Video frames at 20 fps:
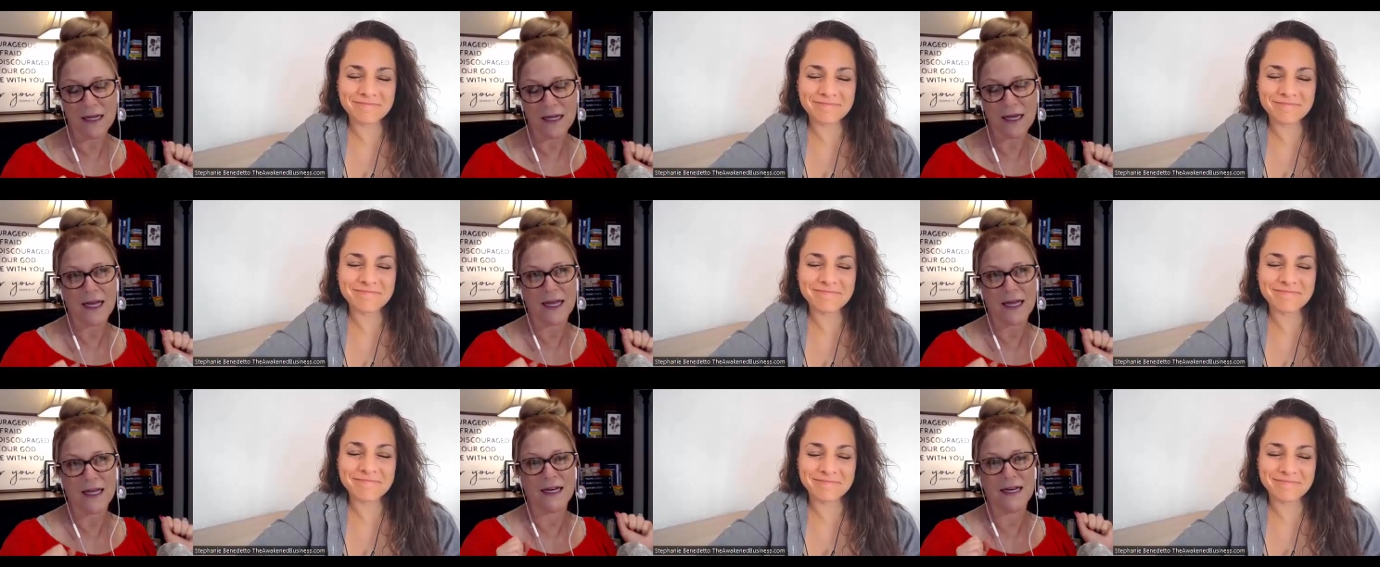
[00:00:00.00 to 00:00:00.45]

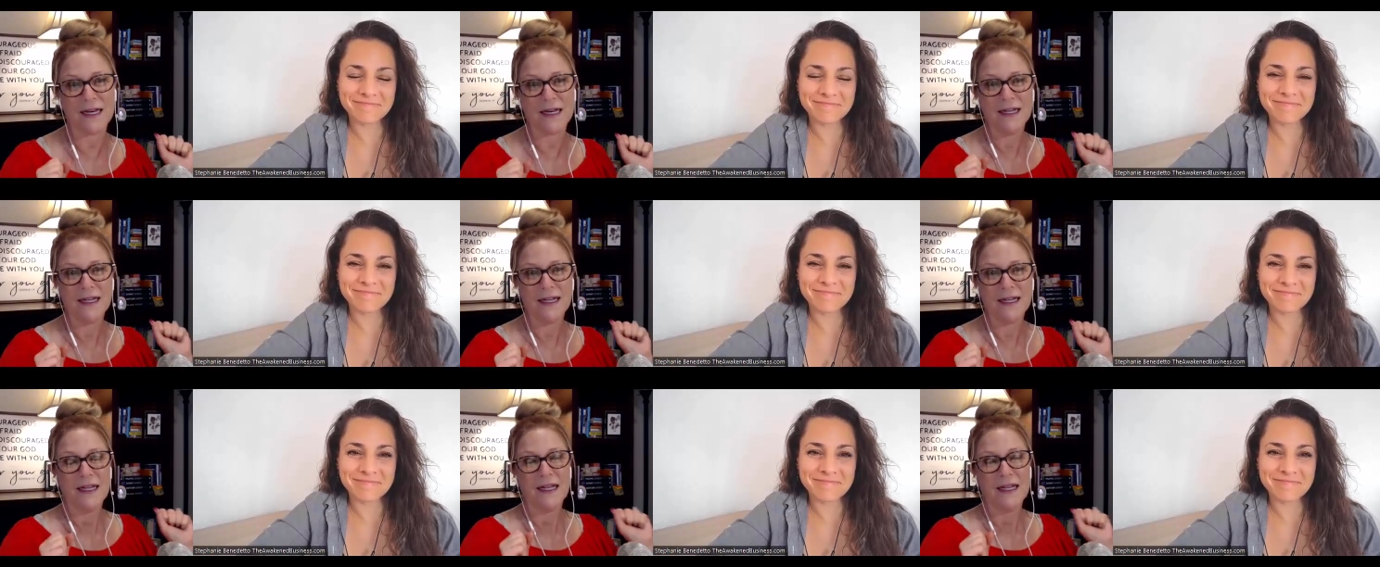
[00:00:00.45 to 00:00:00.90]
Speaker 1: And
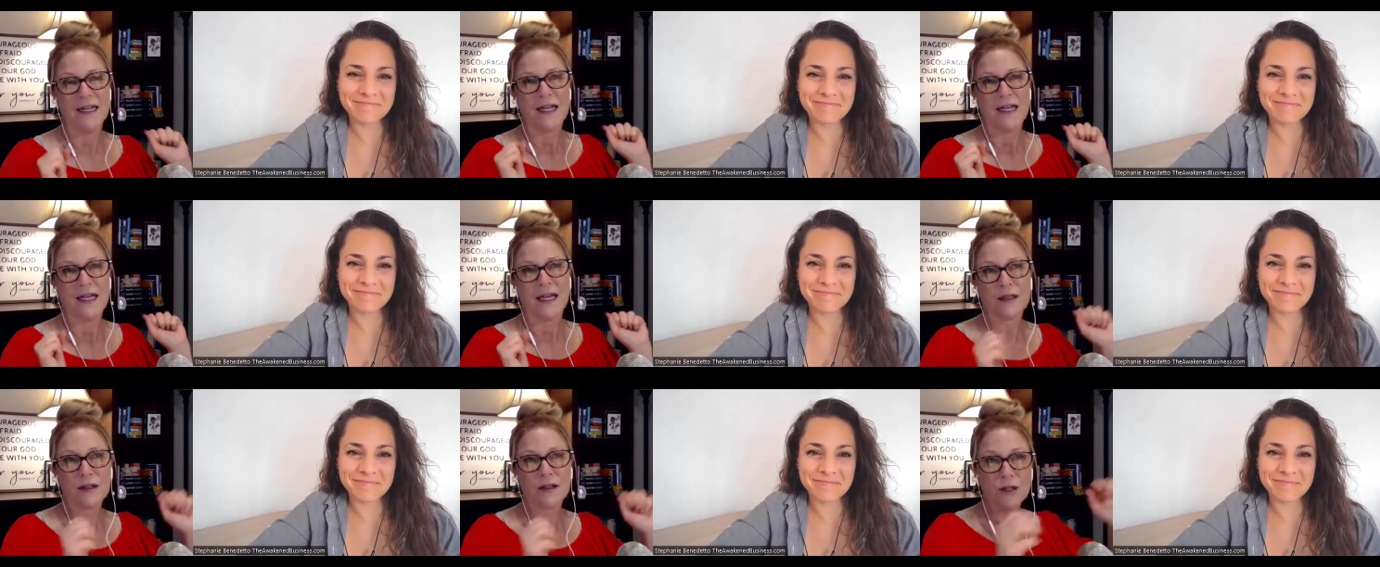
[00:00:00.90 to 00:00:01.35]

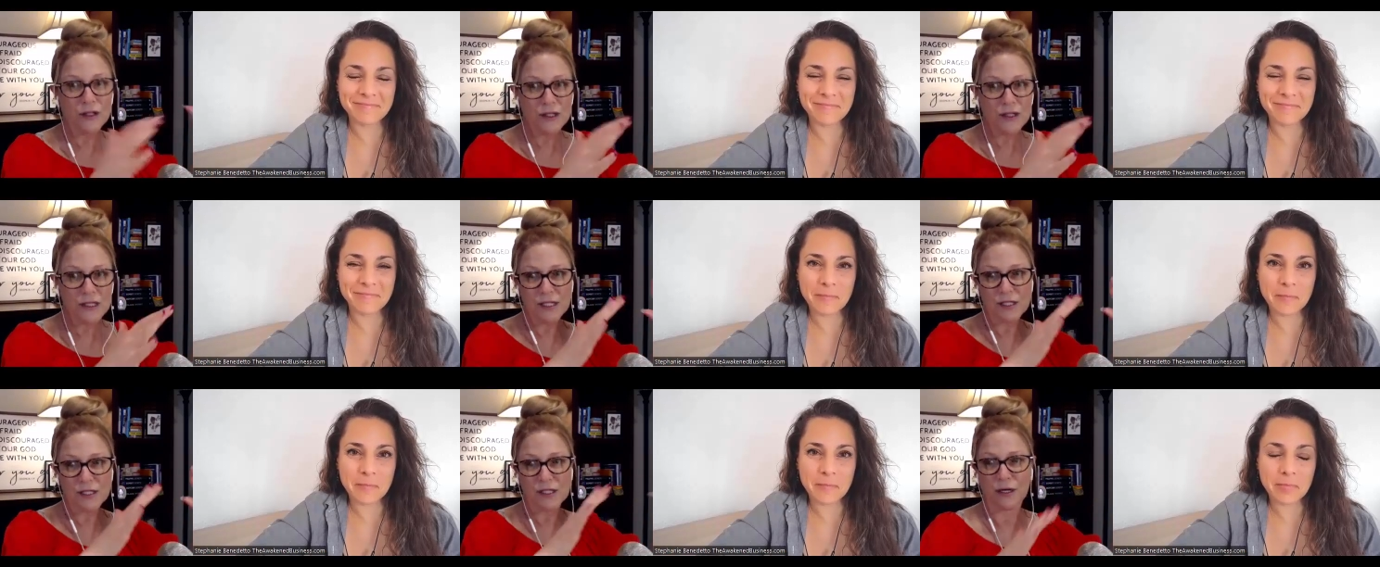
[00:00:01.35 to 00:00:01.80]
it
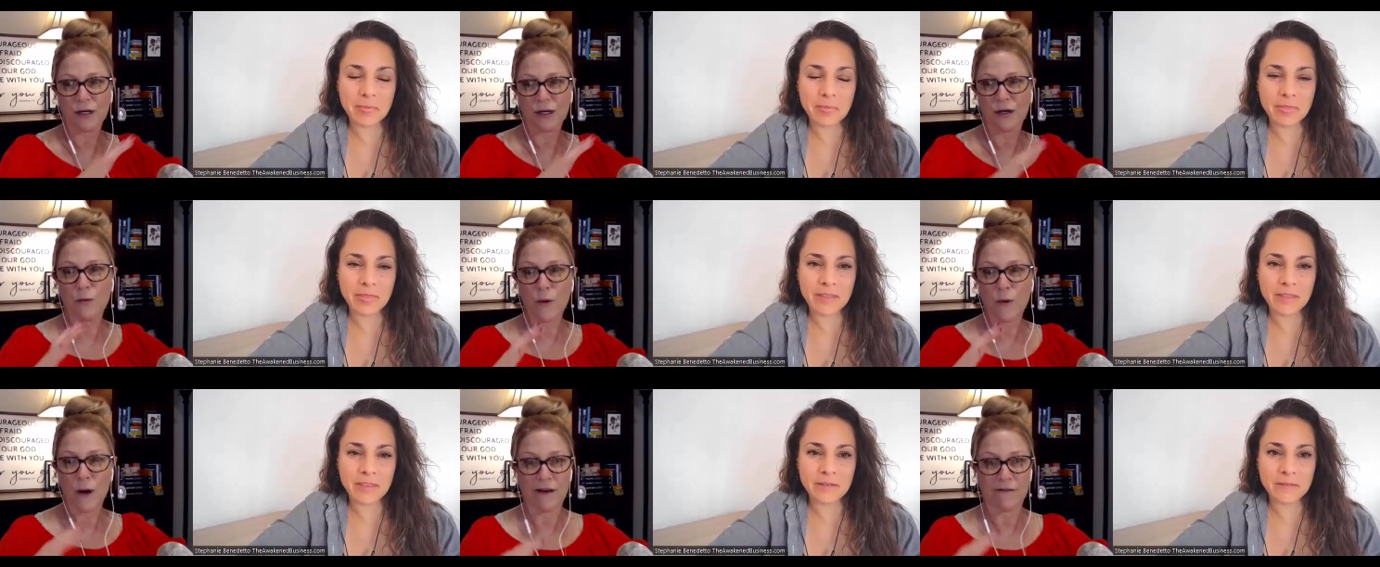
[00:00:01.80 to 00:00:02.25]
looks a
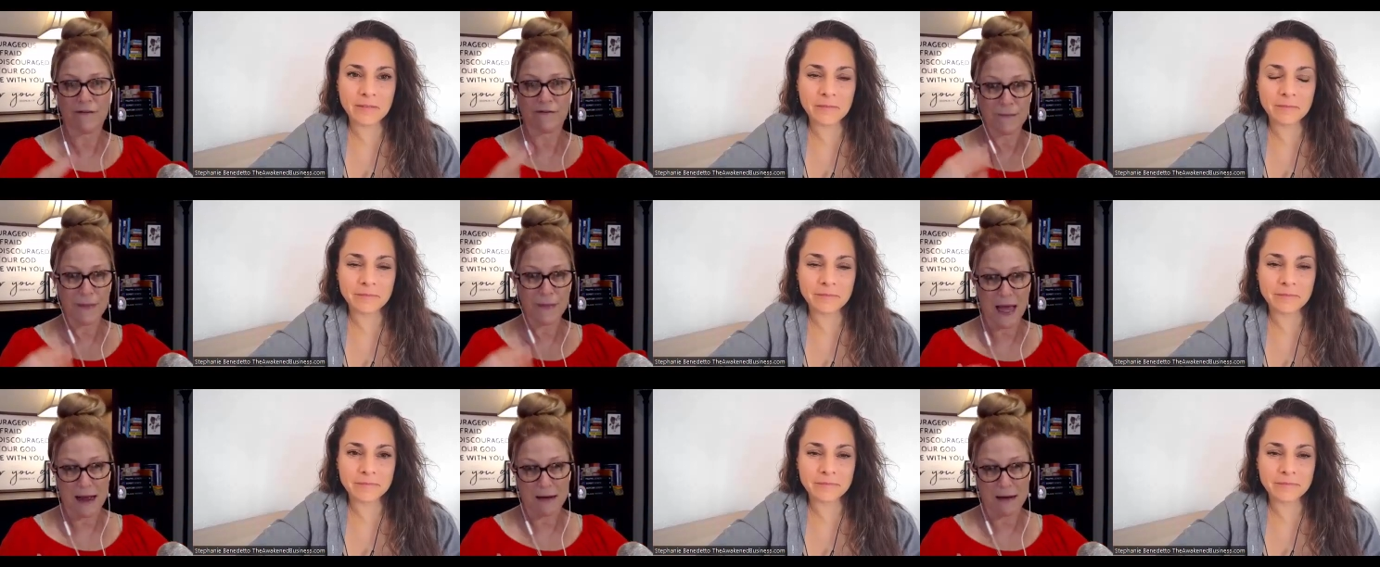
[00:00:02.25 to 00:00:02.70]
certain way
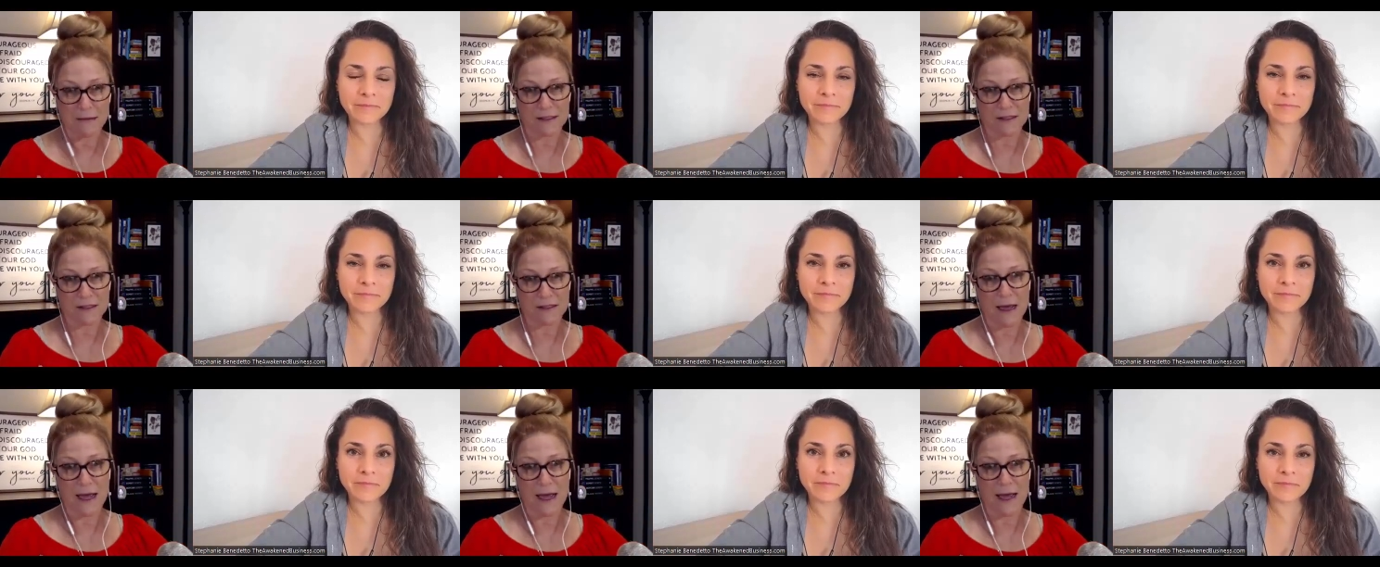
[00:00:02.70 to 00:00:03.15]
from the
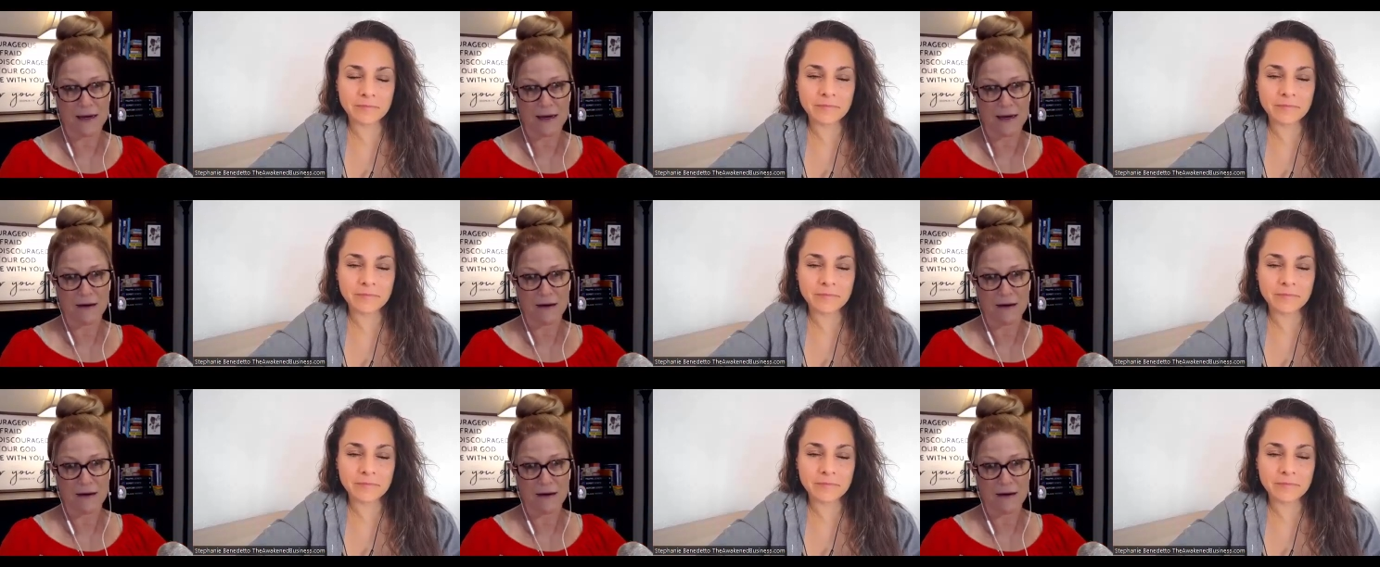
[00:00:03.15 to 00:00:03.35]
outside.